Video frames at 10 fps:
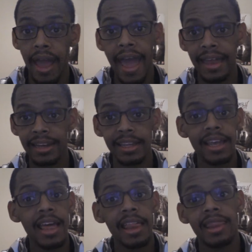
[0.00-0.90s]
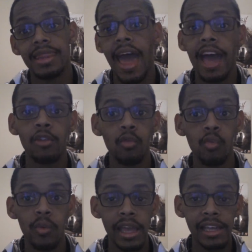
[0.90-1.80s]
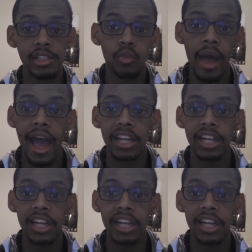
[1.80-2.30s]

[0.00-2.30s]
and that is what